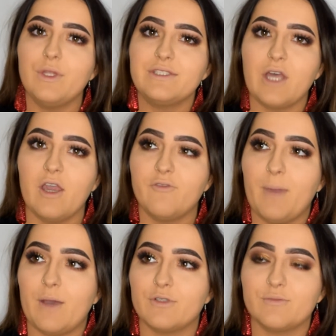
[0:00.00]
once I've
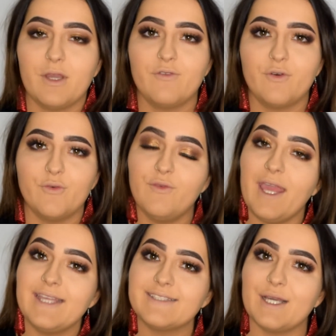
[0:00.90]
powdered my full
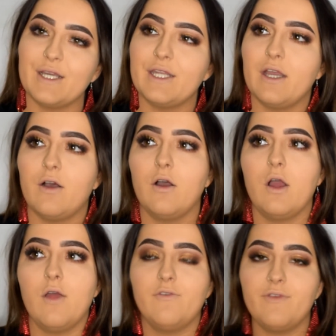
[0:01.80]
face, I
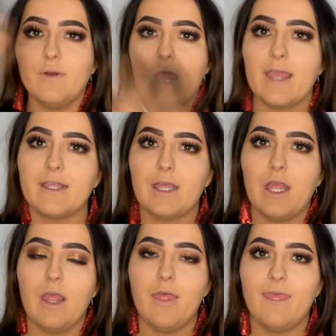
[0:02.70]
feel like
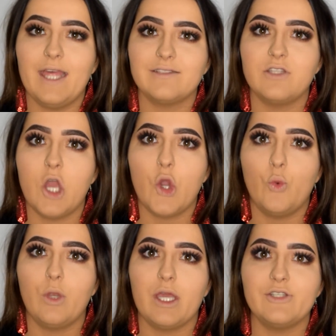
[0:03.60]
there's no
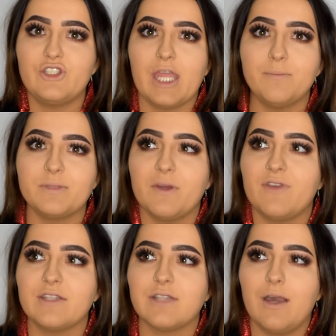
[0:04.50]
like shape to my
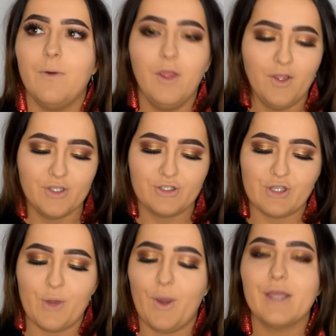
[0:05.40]
face now.
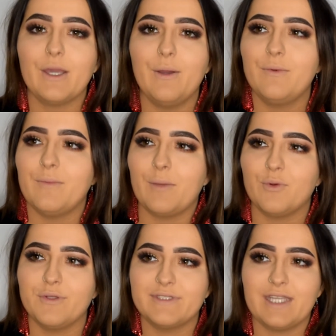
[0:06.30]
So I go in with my
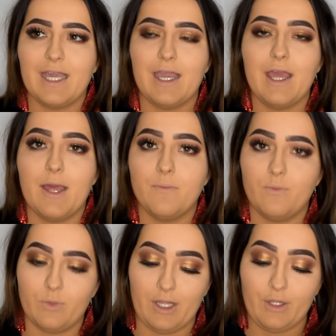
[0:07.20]
bronzer,
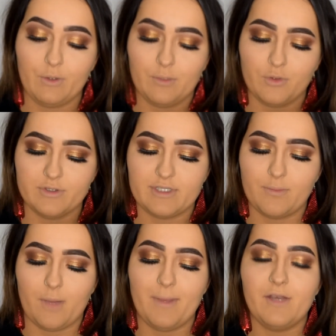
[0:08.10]
my Hoola bronzer
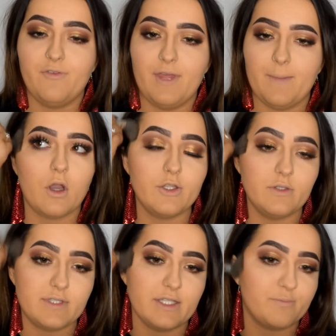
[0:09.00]
by Benefit. I
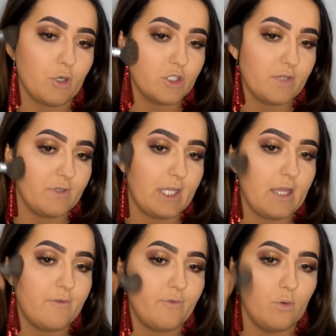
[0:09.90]
use this brush every
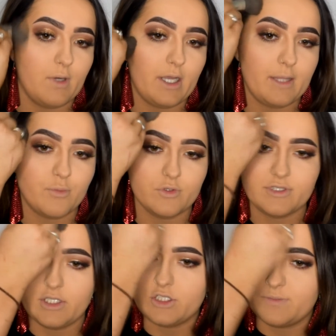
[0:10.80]
day for my
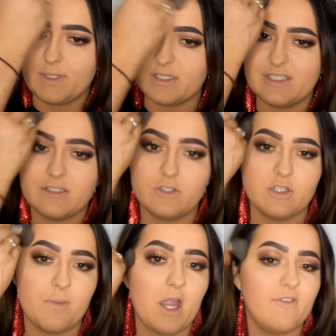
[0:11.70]
bronzer just because it's just the
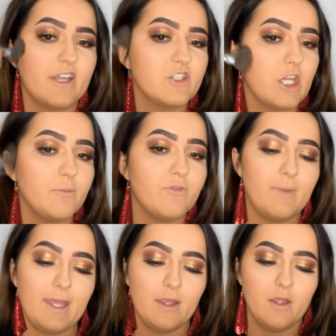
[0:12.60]
perfect shape for me.